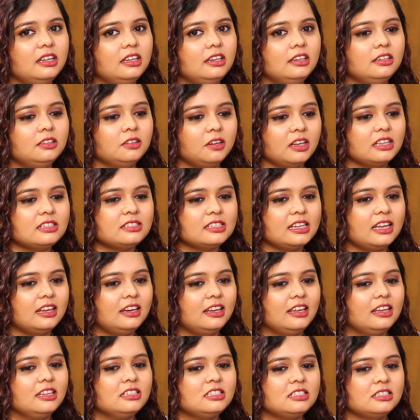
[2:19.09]
In today's day
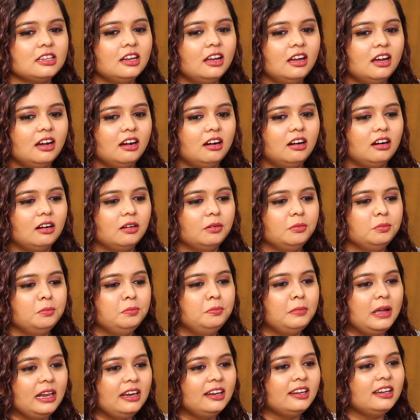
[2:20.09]
and age,
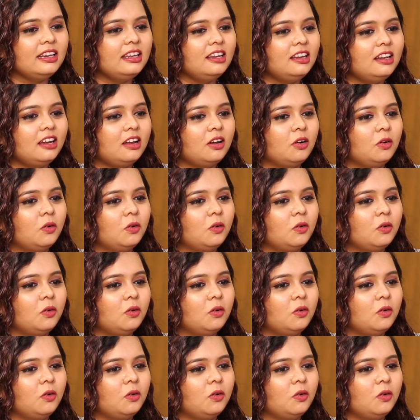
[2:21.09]
melody